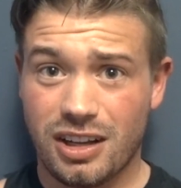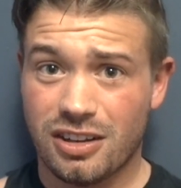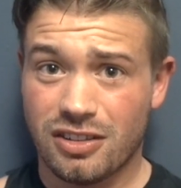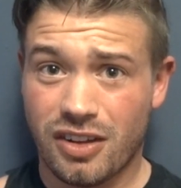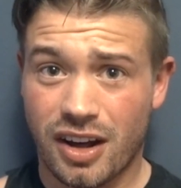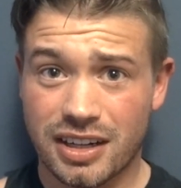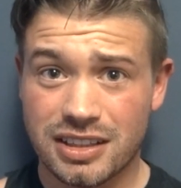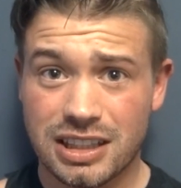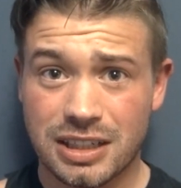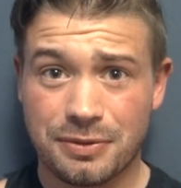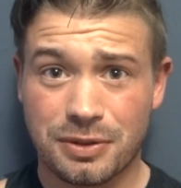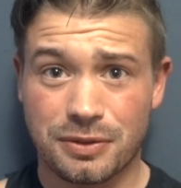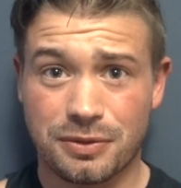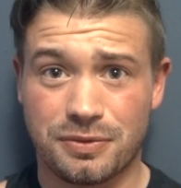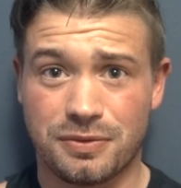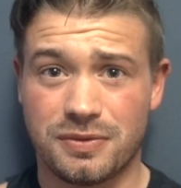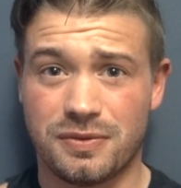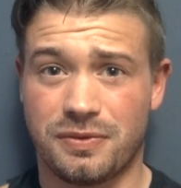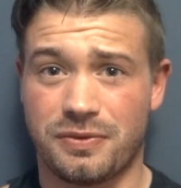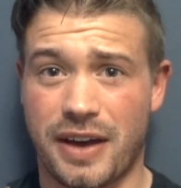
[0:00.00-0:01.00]
a lot of
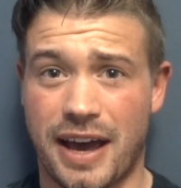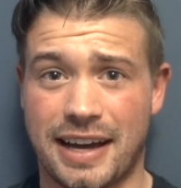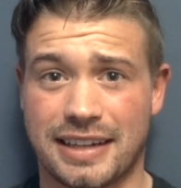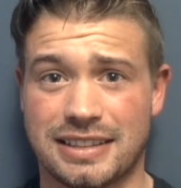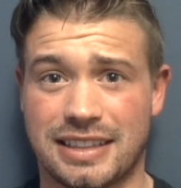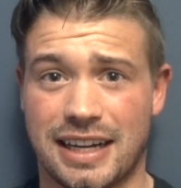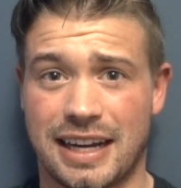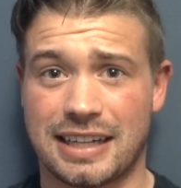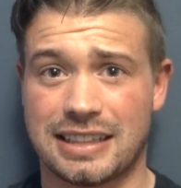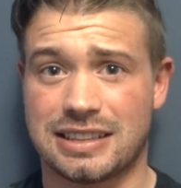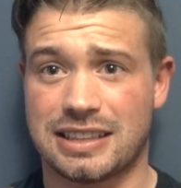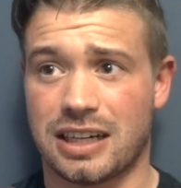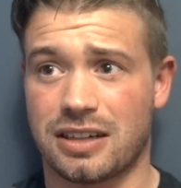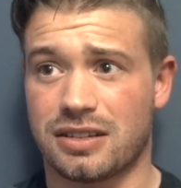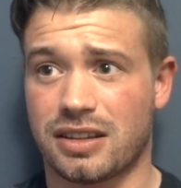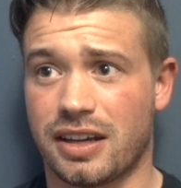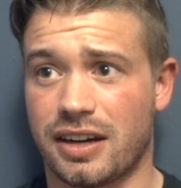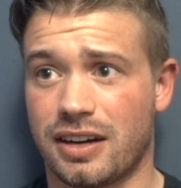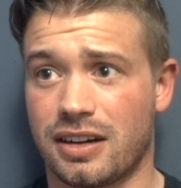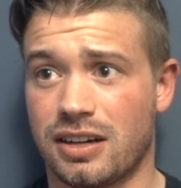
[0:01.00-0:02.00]
different fad diets
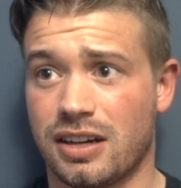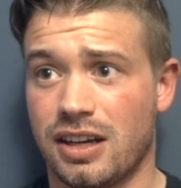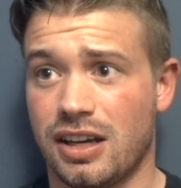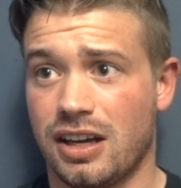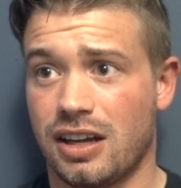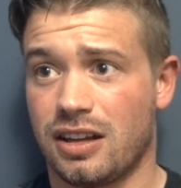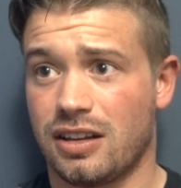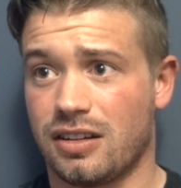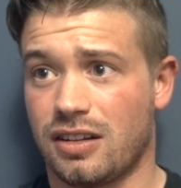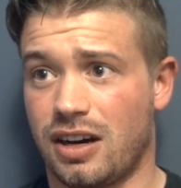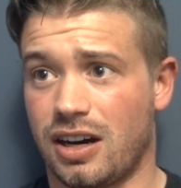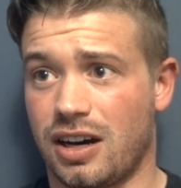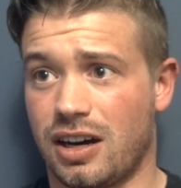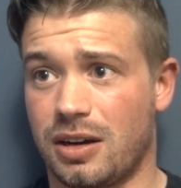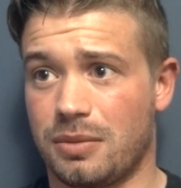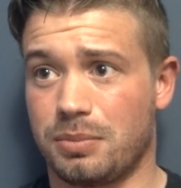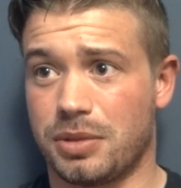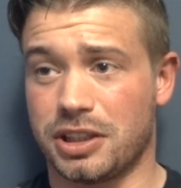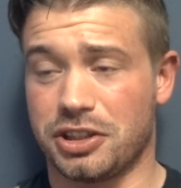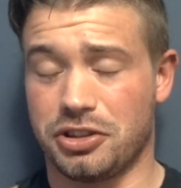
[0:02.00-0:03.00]
out there,
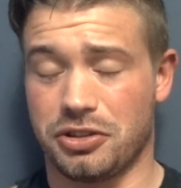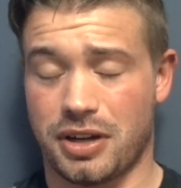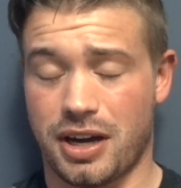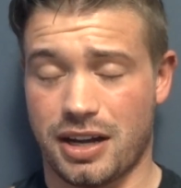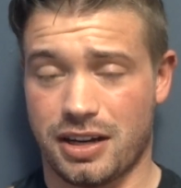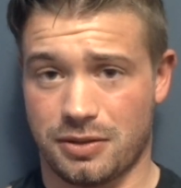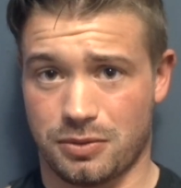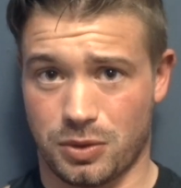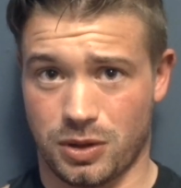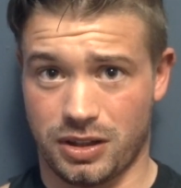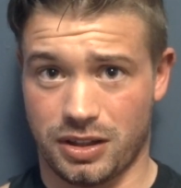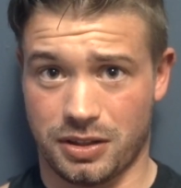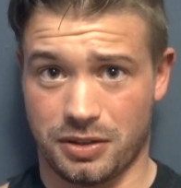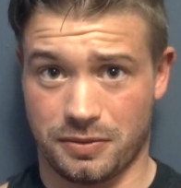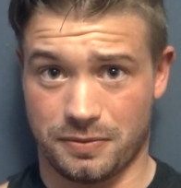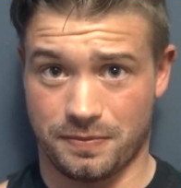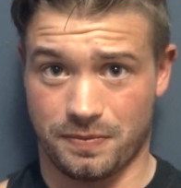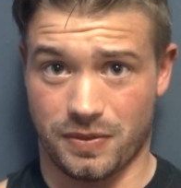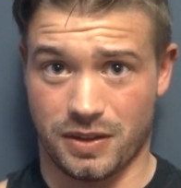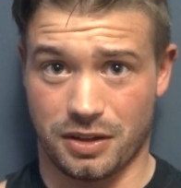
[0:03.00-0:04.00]
but you got to really
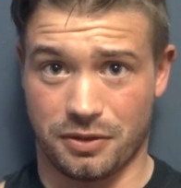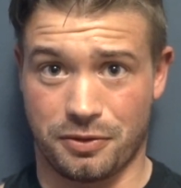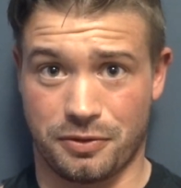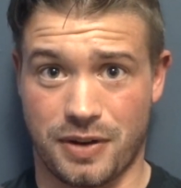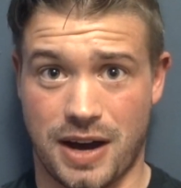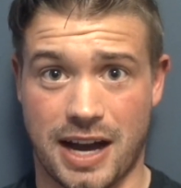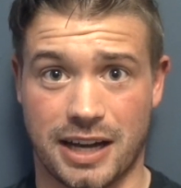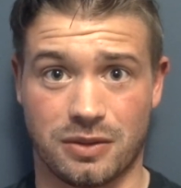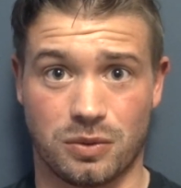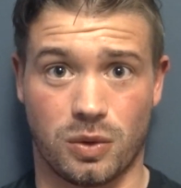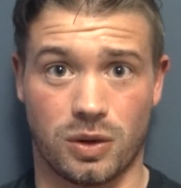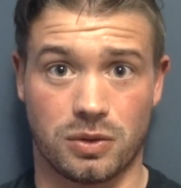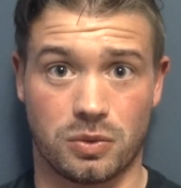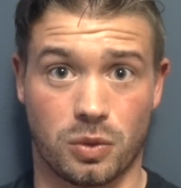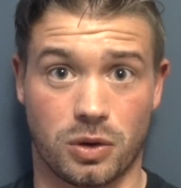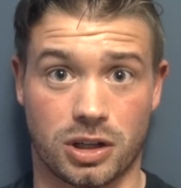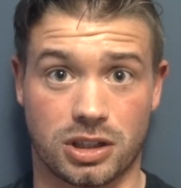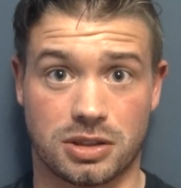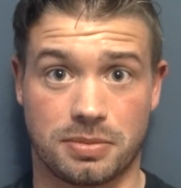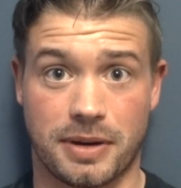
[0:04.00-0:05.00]
find what
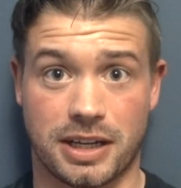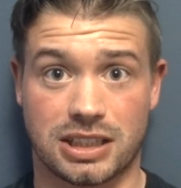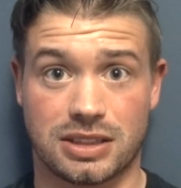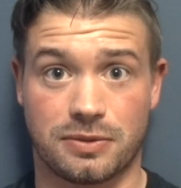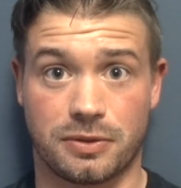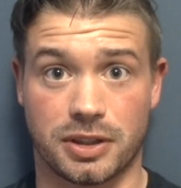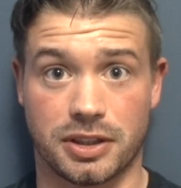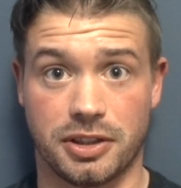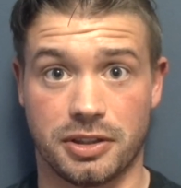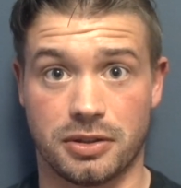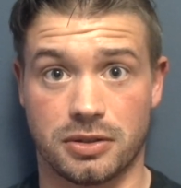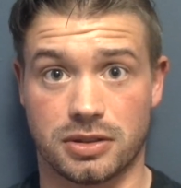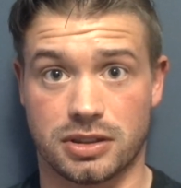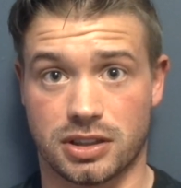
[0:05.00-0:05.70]
works best for you.